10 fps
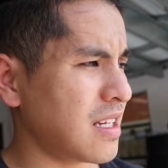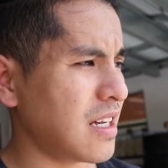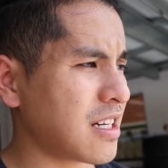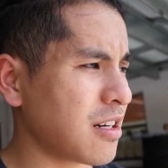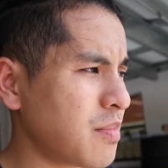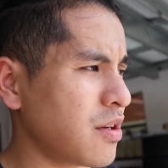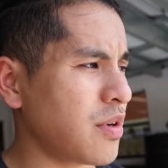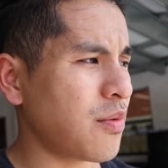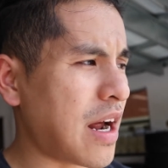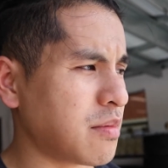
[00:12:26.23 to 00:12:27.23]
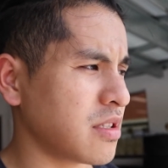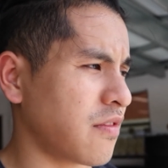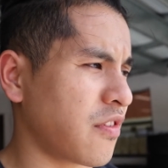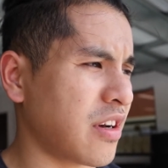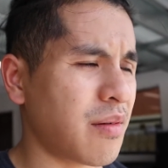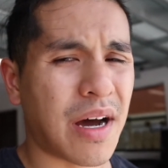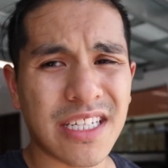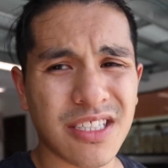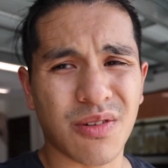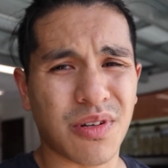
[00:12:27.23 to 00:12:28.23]
It could be rewrapped in the front end, but I
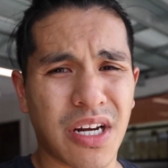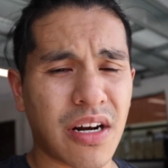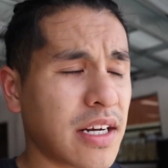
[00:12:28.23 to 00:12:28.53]
just don't care.